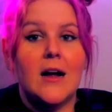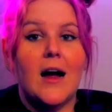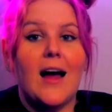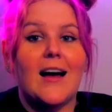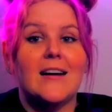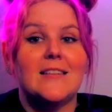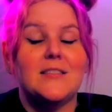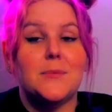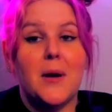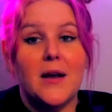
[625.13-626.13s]
And
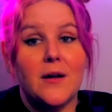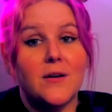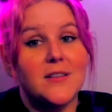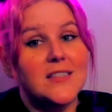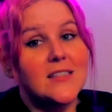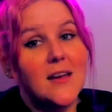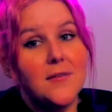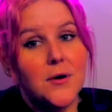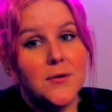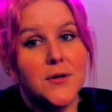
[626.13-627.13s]
depending on the
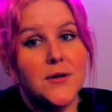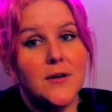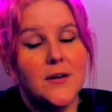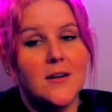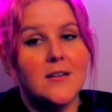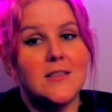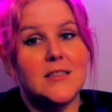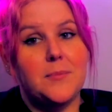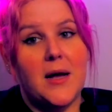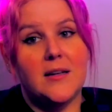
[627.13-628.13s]
slave owner,
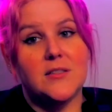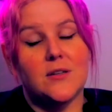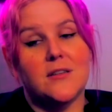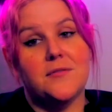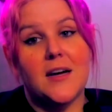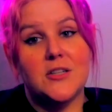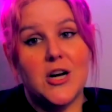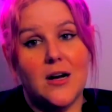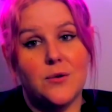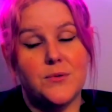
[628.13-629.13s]
depends on if that
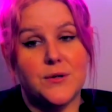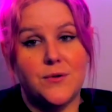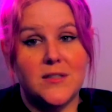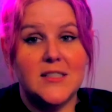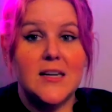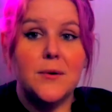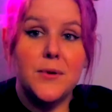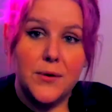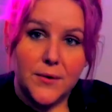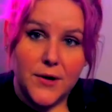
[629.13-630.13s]
child was going to stay
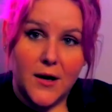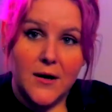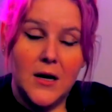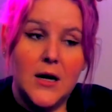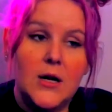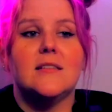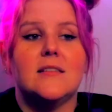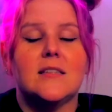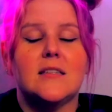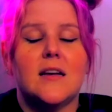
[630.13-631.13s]
with you or not.
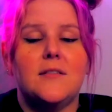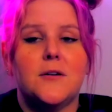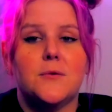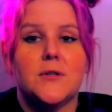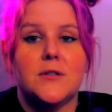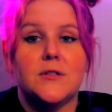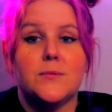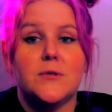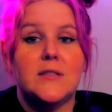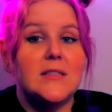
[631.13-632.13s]
Slave owners
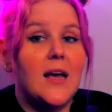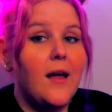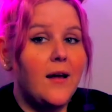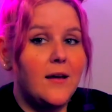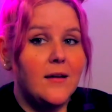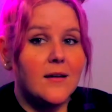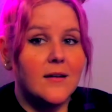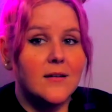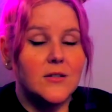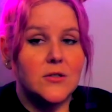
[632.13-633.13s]
would
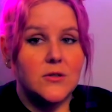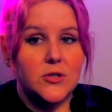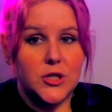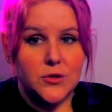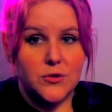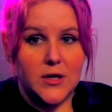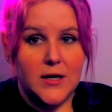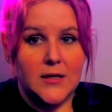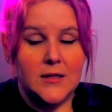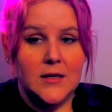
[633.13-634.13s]
take
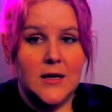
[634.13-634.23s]
children